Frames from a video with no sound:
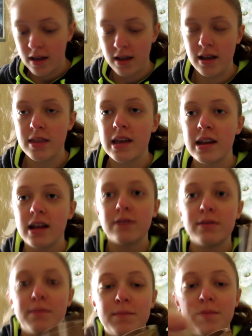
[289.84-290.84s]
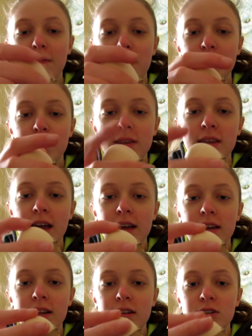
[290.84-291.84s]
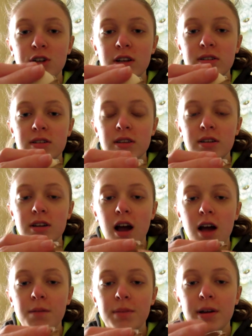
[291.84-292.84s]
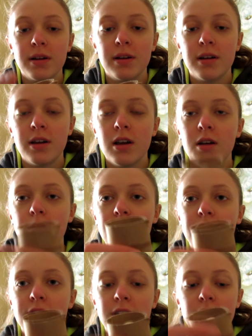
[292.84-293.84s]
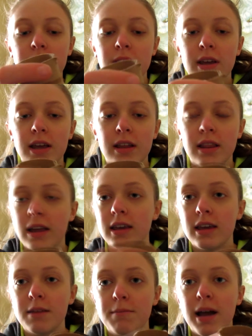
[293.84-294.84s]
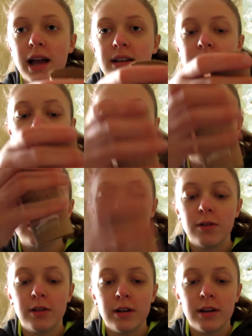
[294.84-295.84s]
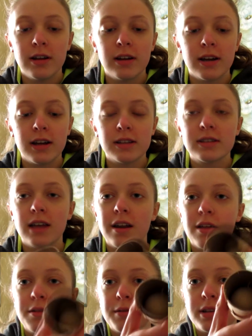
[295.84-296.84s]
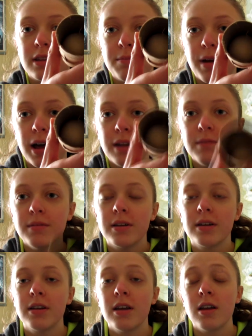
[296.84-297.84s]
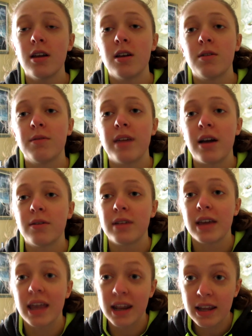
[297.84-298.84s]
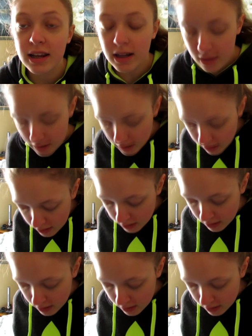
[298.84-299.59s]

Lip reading: And then I put the egg in just the top, but if it like impacted, it would go and slide all the way to the bottom without hitting anything.